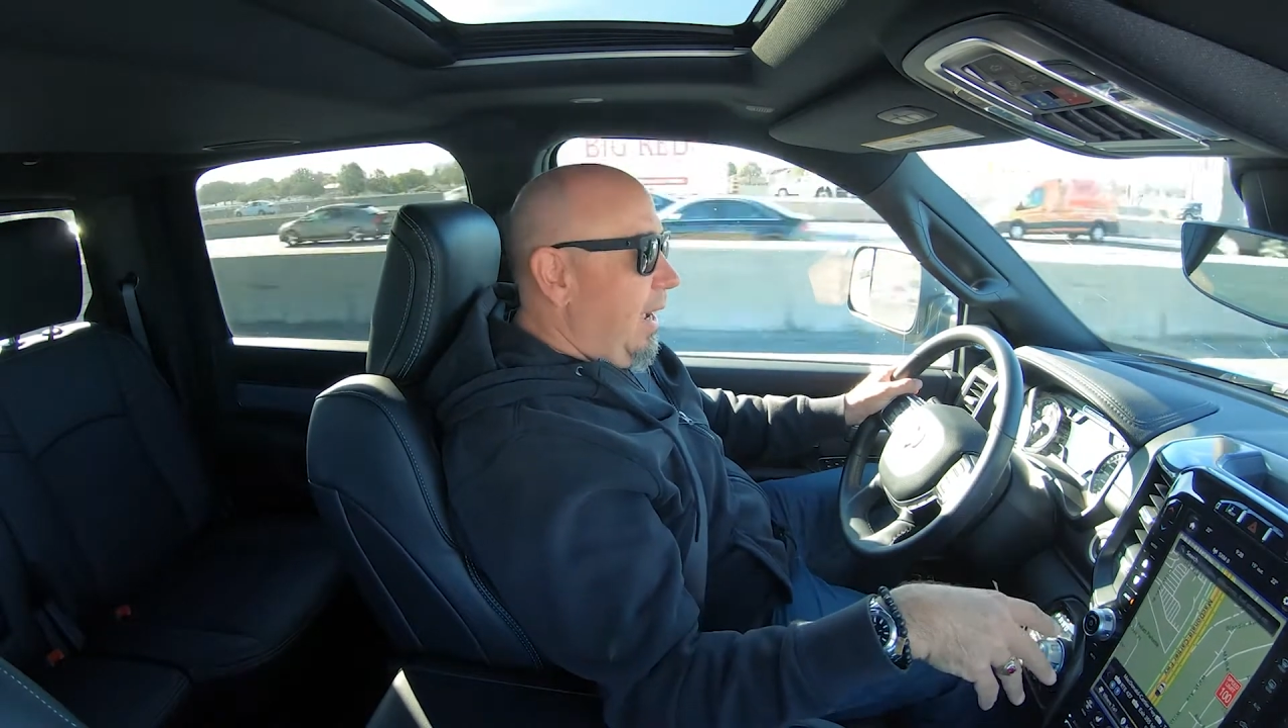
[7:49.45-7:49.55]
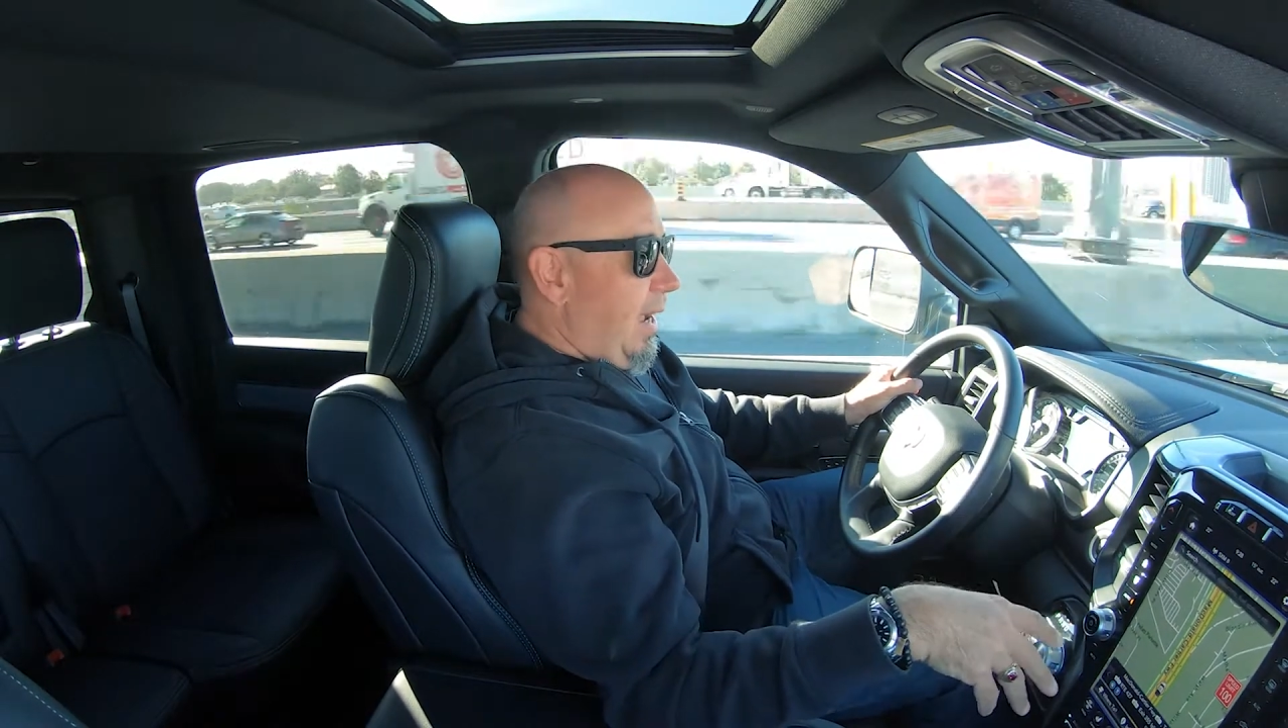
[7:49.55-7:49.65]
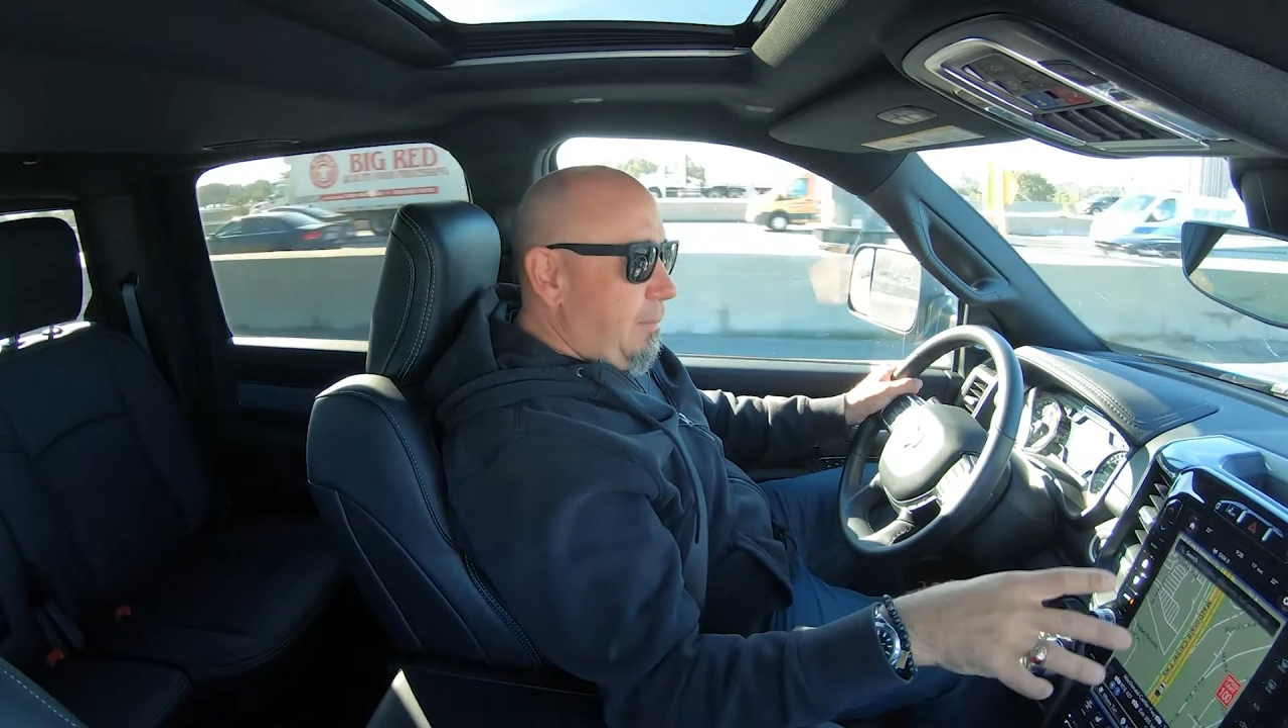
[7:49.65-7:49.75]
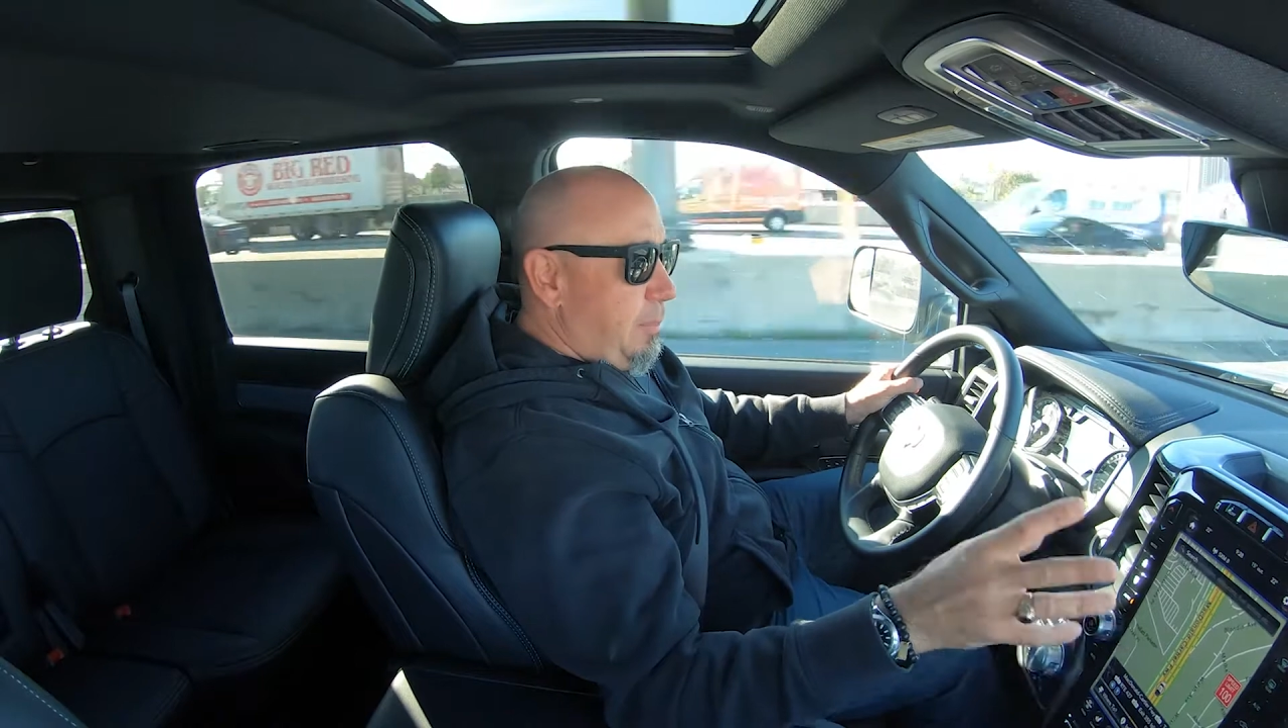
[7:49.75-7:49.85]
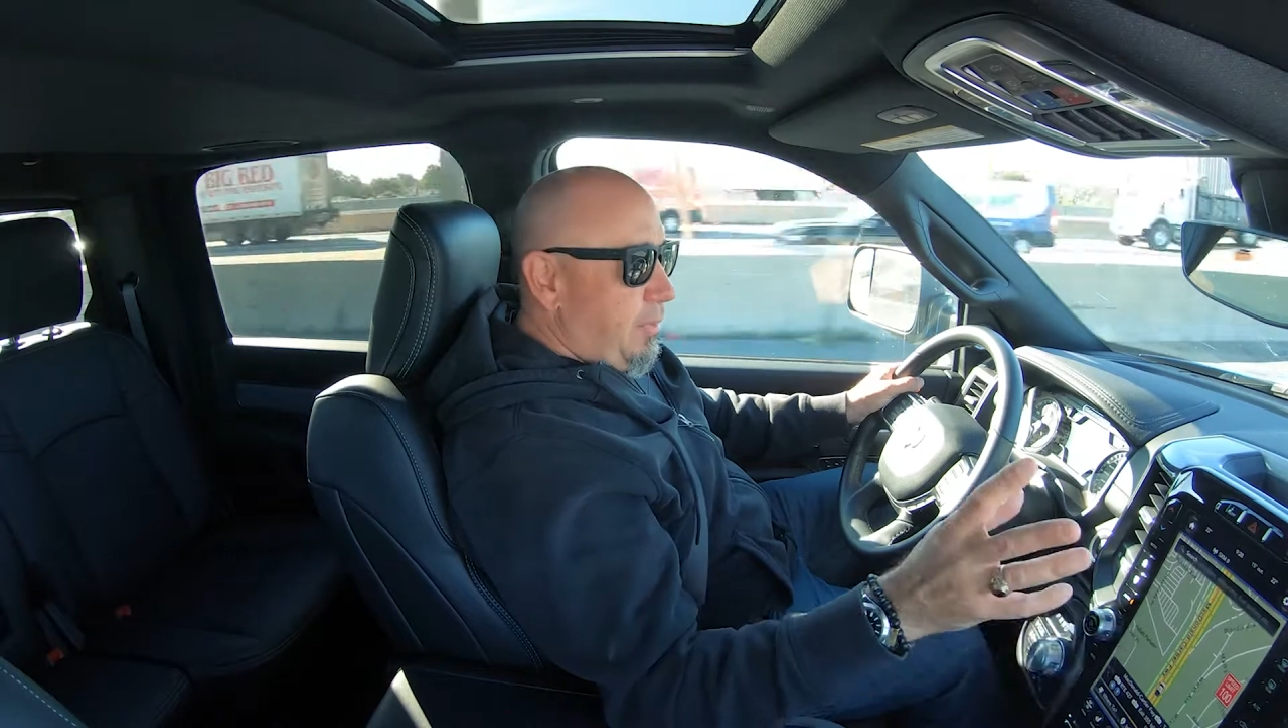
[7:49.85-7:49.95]

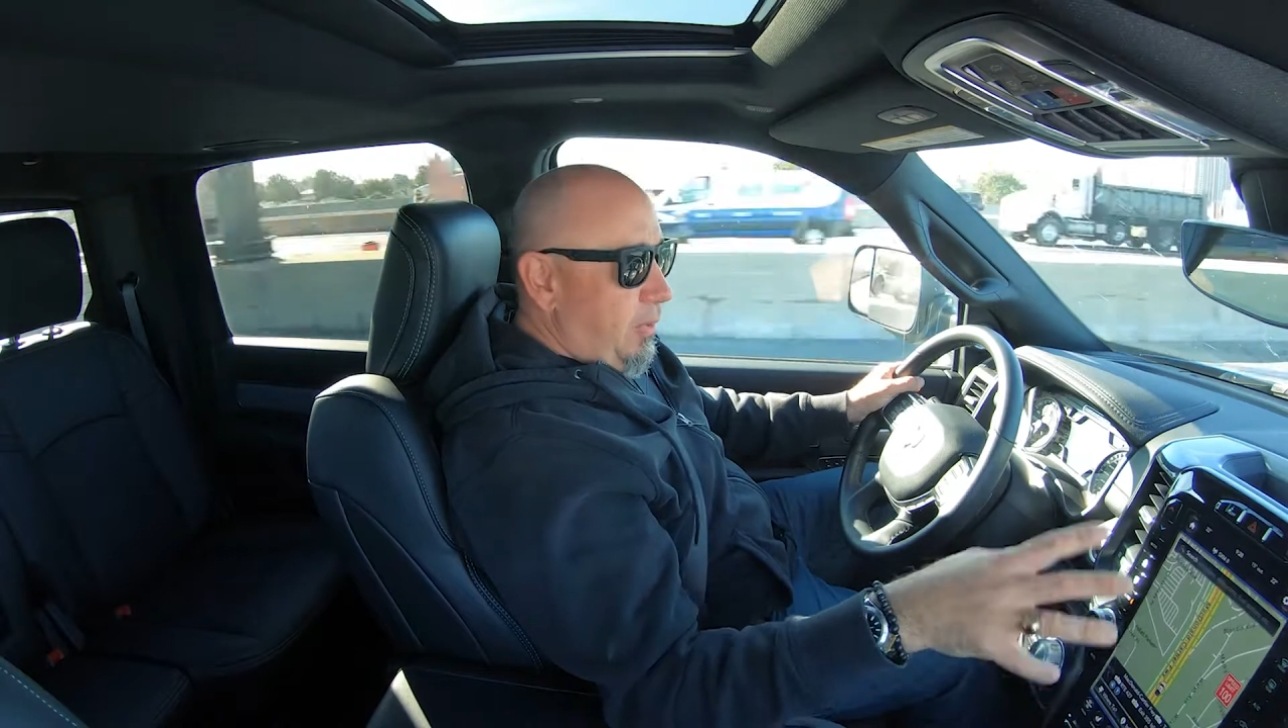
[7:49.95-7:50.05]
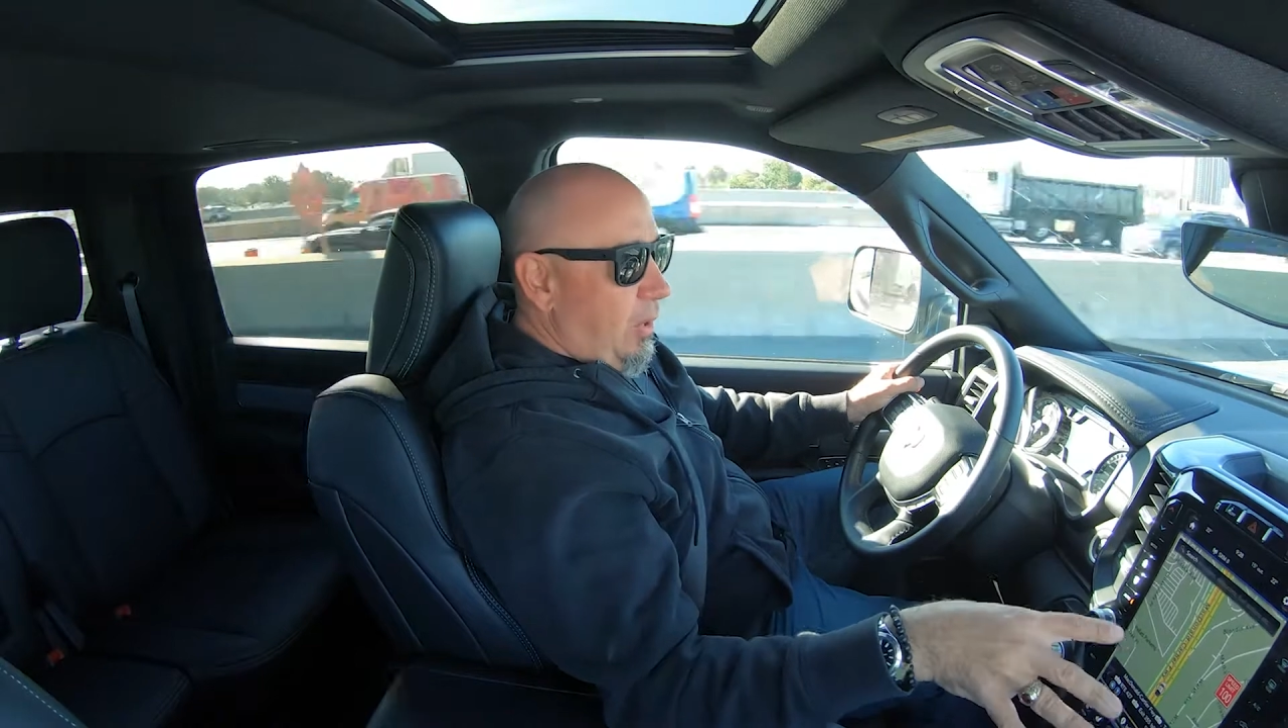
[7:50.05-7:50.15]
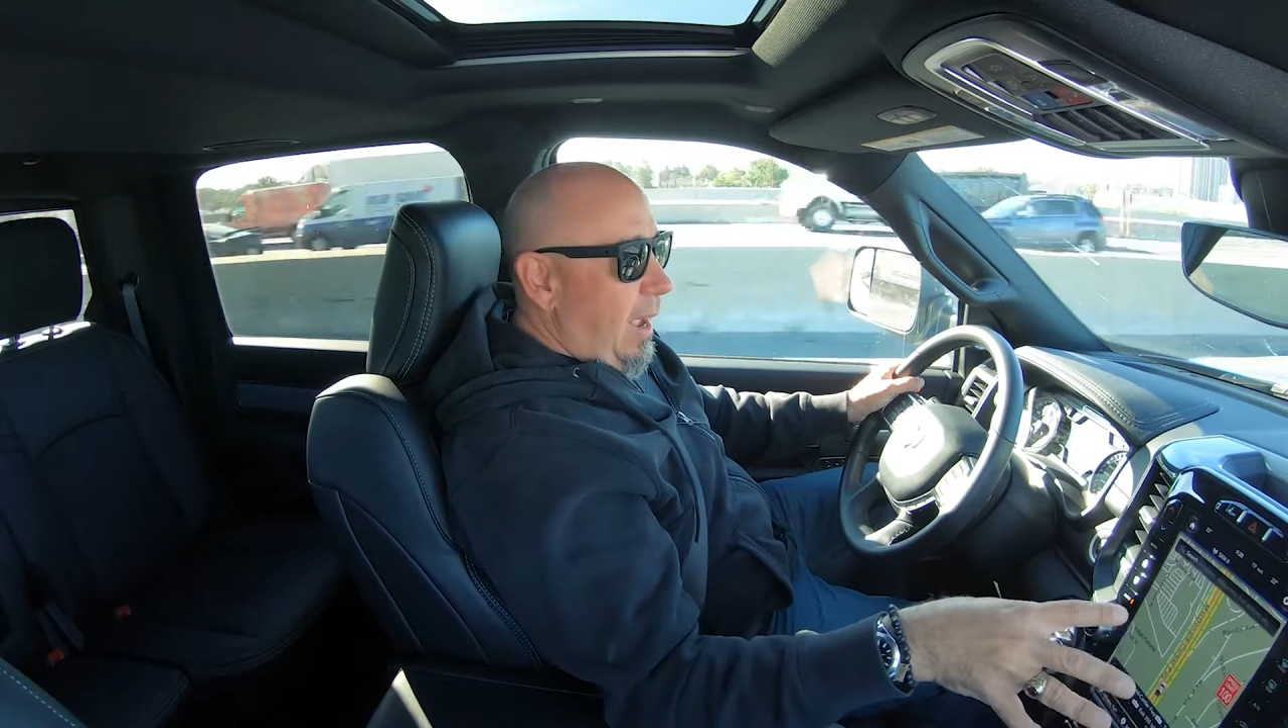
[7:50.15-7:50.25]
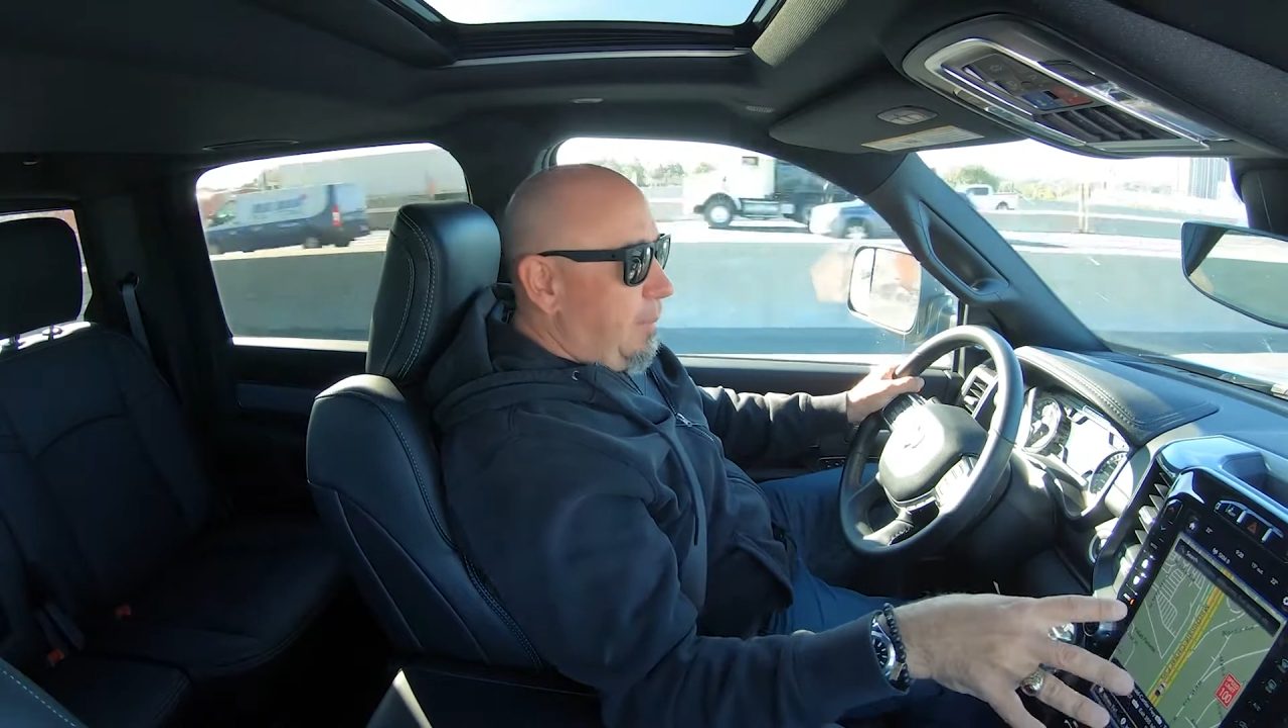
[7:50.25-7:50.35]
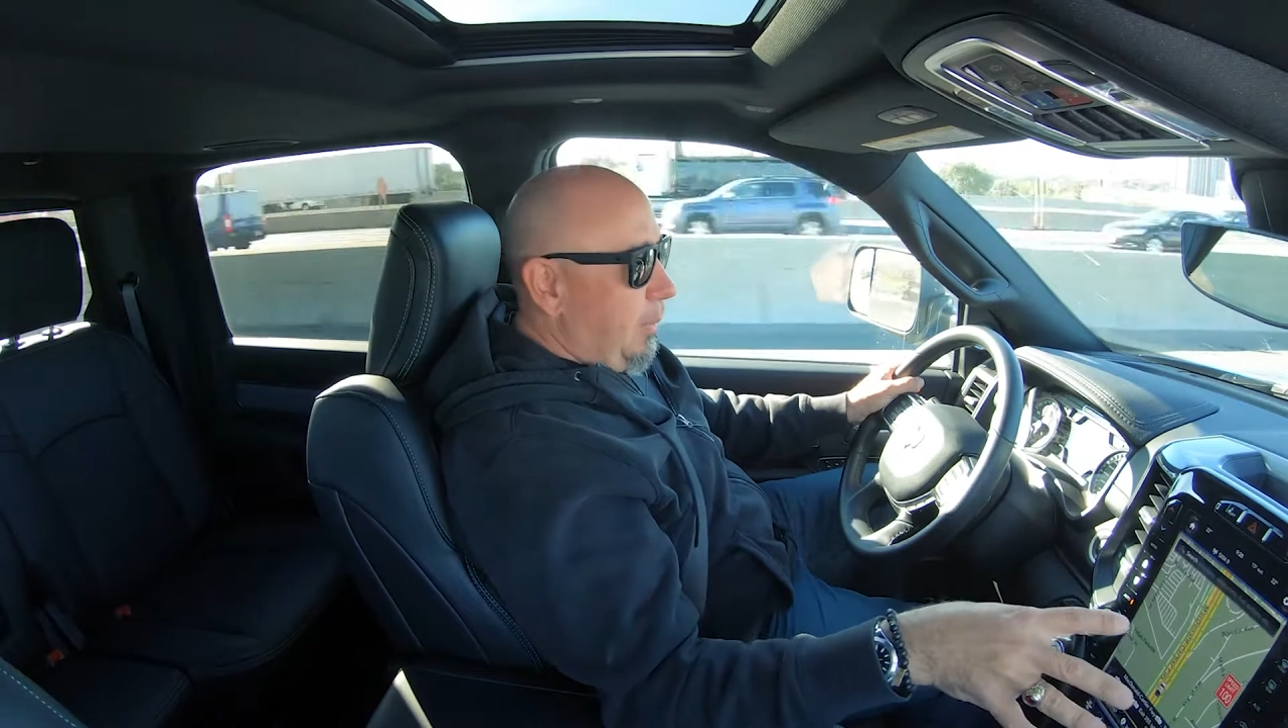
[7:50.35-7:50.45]
I
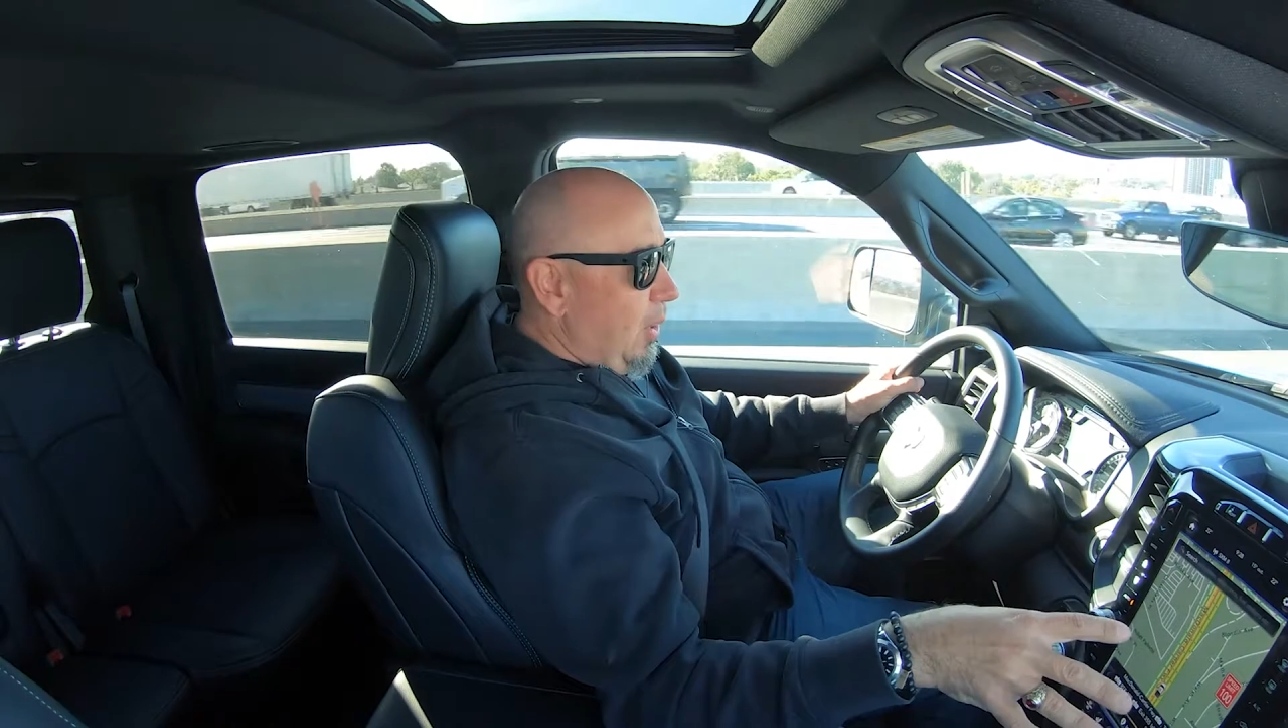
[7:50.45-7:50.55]
prefer Apple